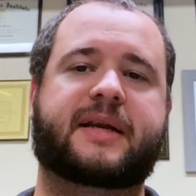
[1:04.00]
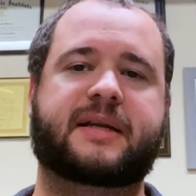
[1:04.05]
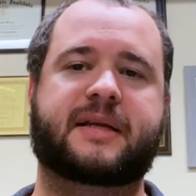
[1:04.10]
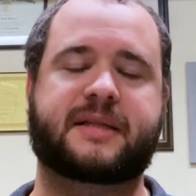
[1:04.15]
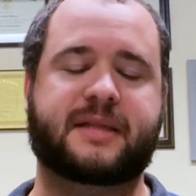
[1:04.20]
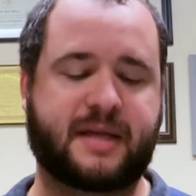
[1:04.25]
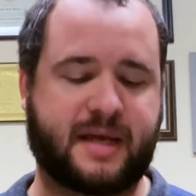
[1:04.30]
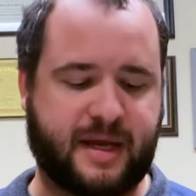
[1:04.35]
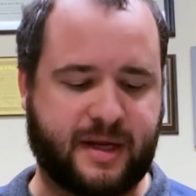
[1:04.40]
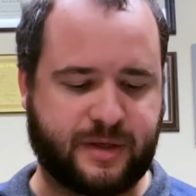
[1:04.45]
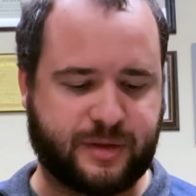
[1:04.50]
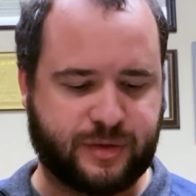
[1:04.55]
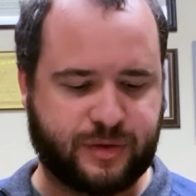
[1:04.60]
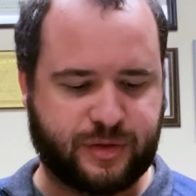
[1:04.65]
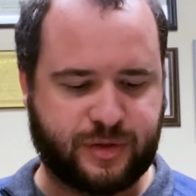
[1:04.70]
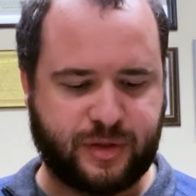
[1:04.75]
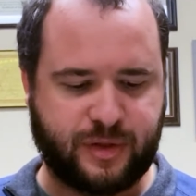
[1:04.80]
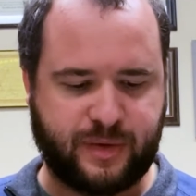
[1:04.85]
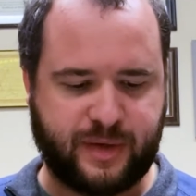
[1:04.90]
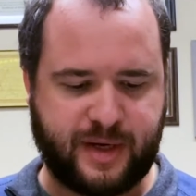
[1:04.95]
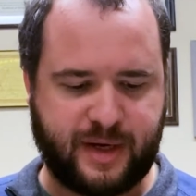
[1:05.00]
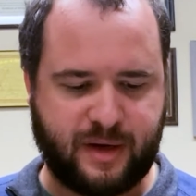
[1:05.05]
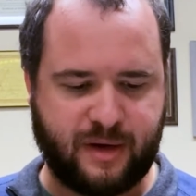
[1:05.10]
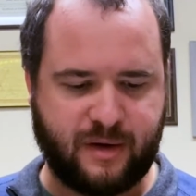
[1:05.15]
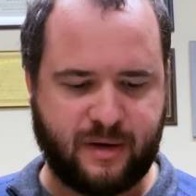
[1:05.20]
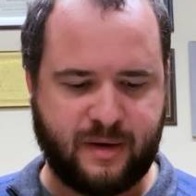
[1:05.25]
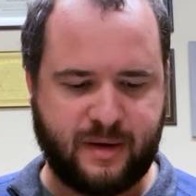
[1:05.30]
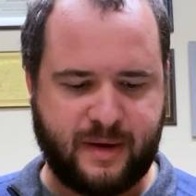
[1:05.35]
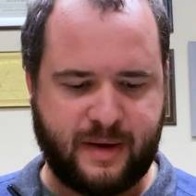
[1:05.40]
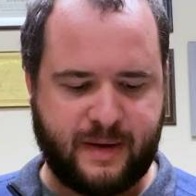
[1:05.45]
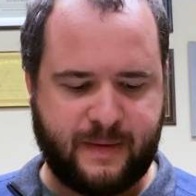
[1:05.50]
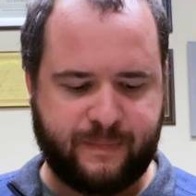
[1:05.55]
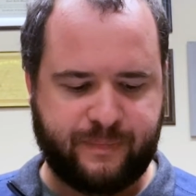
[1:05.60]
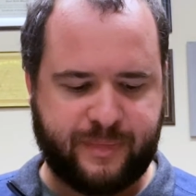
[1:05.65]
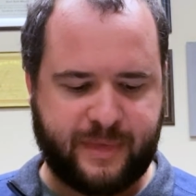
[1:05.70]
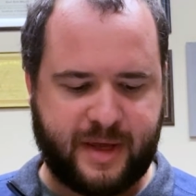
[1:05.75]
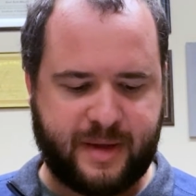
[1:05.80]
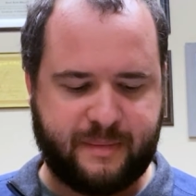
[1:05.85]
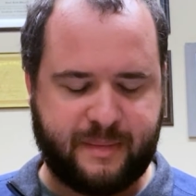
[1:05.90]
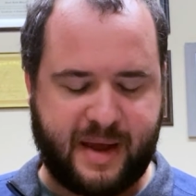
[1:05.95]
like the angels do here
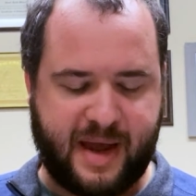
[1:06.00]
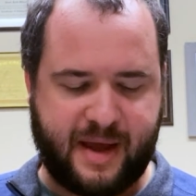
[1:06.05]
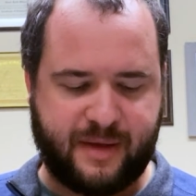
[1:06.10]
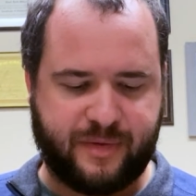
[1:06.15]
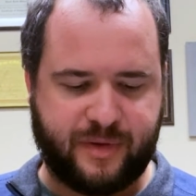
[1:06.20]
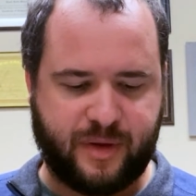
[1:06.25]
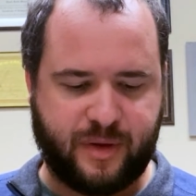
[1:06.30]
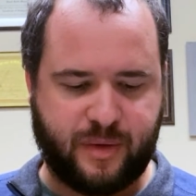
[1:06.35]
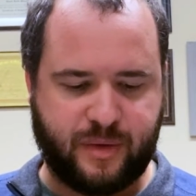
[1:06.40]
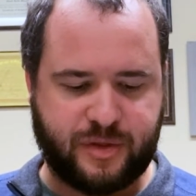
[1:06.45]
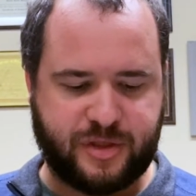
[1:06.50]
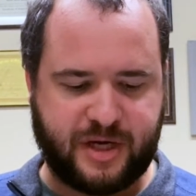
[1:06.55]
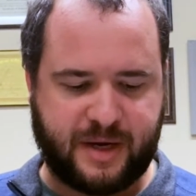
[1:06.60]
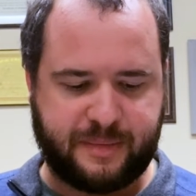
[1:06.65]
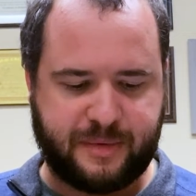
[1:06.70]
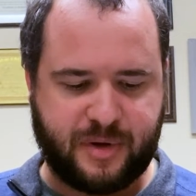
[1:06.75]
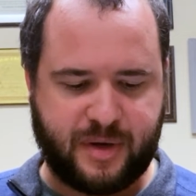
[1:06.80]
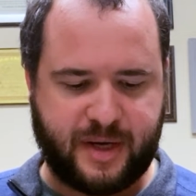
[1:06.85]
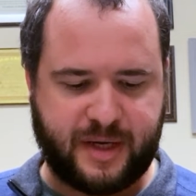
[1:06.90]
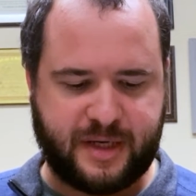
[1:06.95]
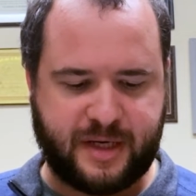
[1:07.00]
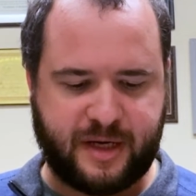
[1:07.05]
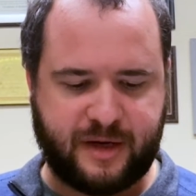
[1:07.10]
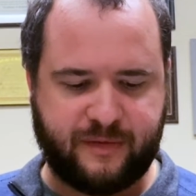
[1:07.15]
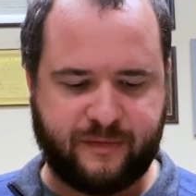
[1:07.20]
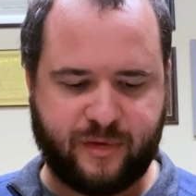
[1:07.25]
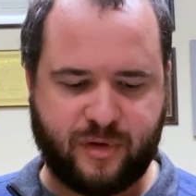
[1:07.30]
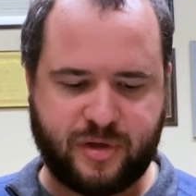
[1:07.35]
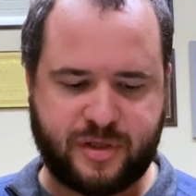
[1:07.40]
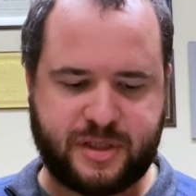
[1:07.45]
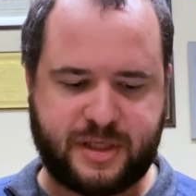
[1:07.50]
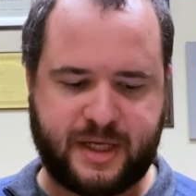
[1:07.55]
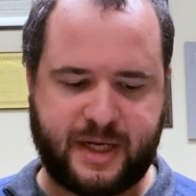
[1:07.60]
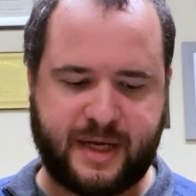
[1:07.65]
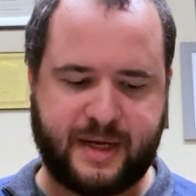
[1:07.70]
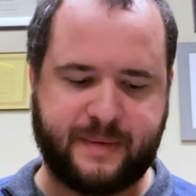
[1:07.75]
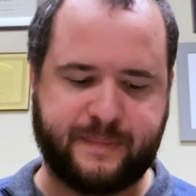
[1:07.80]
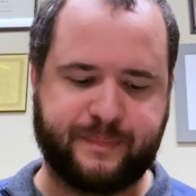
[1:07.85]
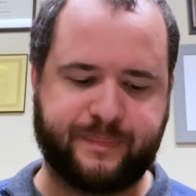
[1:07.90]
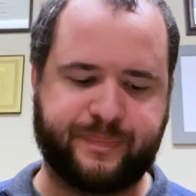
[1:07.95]
in Matthew chapter 18, verse
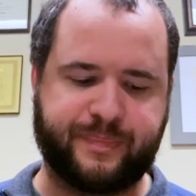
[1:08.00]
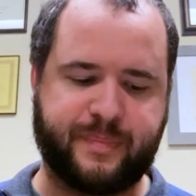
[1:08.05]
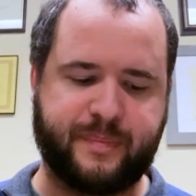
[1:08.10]
10.